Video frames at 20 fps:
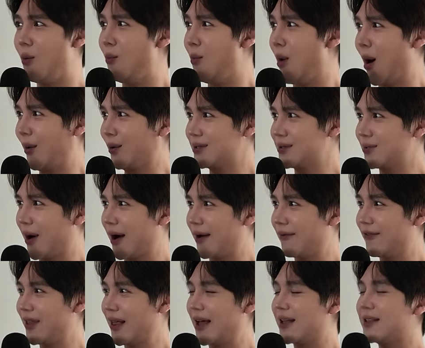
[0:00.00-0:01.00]
Almost where I
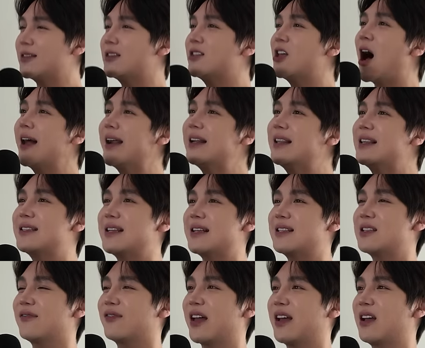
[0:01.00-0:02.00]
feel uh, not in the
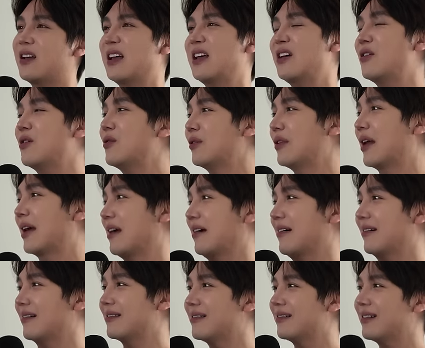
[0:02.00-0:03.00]
sense of like ill,
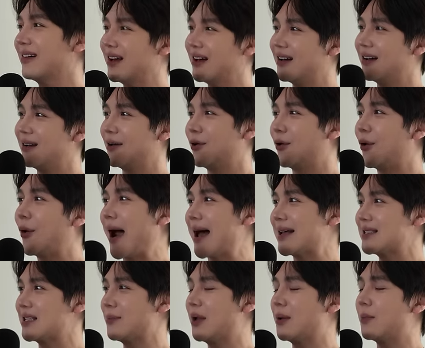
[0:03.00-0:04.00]
like you're
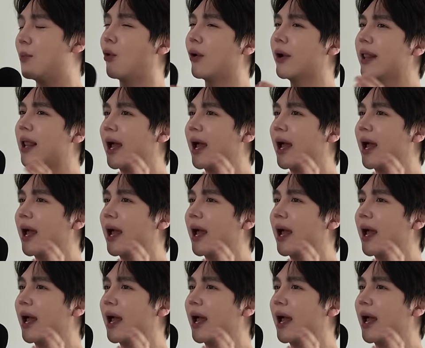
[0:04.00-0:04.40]
harassing me. More